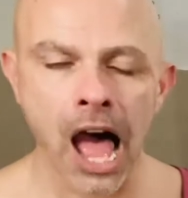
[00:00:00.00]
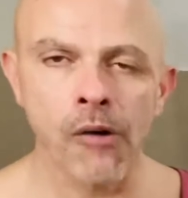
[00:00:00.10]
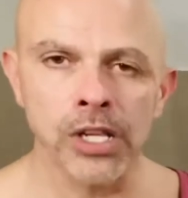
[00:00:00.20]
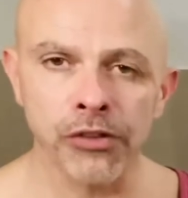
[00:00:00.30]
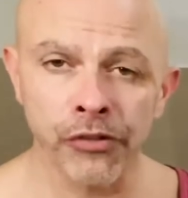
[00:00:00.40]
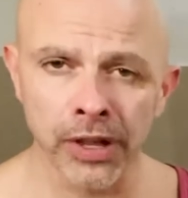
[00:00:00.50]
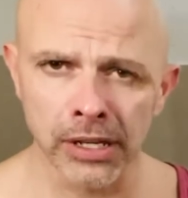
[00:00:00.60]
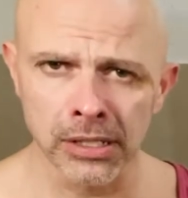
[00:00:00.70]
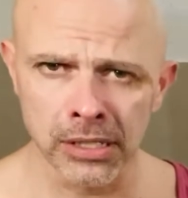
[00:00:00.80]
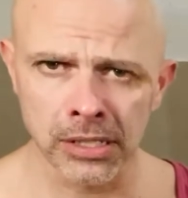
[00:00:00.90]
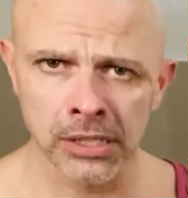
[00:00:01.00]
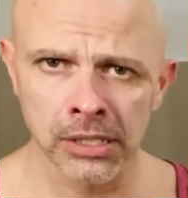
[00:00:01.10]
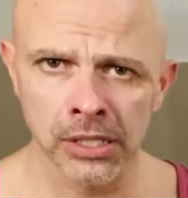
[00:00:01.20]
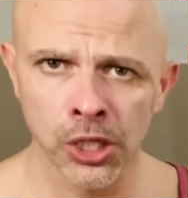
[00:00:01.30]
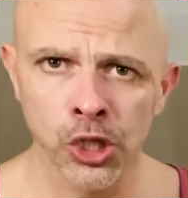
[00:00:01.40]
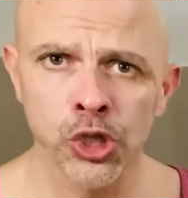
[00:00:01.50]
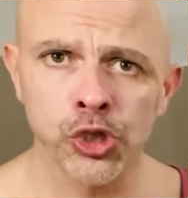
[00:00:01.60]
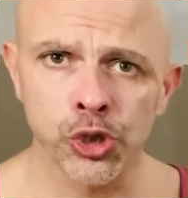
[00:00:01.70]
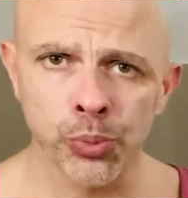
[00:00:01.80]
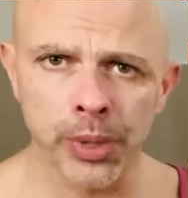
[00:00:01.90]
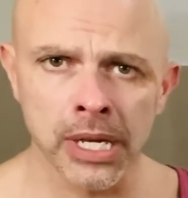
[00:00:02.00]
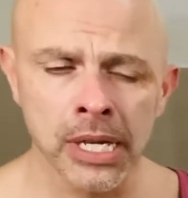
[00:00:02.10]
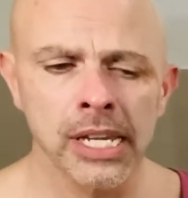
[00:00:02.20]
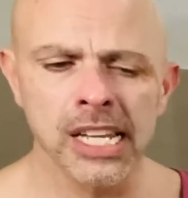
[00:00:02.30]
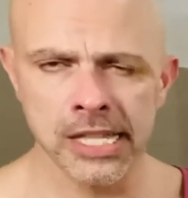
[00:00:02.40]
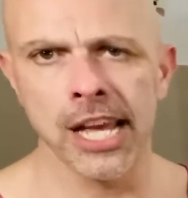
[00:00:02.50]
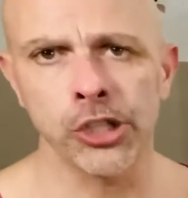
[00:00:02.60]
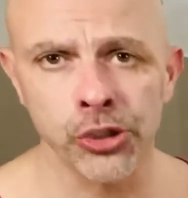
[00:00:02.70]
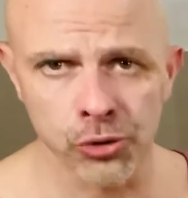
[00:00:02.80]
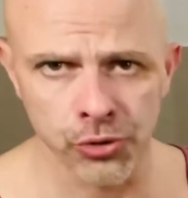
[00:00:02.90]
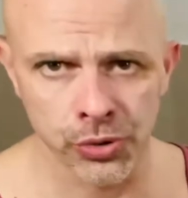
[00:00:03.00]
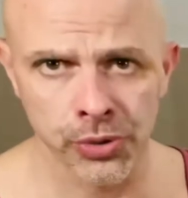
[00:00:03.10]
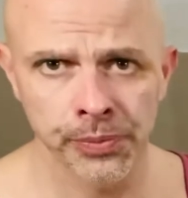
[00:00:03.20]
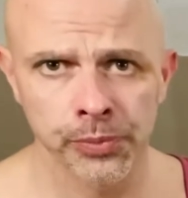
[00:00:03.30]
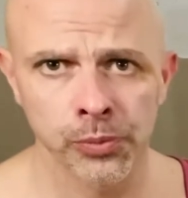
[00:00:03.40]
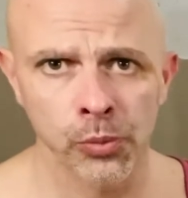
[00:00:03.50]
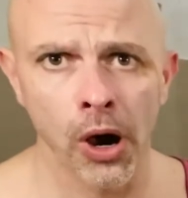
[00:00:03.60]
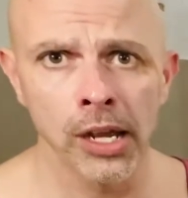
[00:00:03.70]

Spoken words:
it feels to be in their shoes, right?